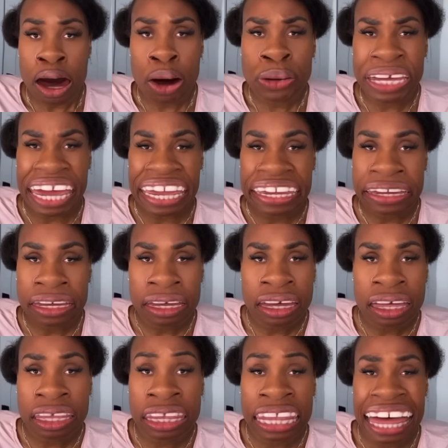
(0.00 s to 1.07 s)
Okay,
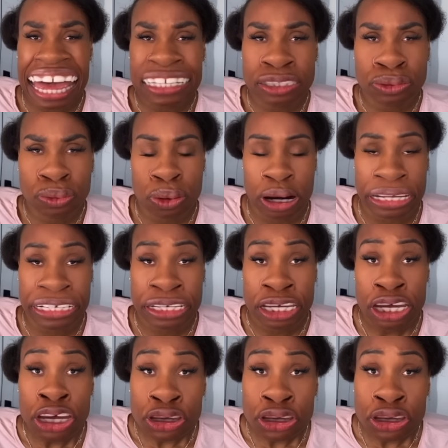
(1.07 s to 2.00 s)
last one.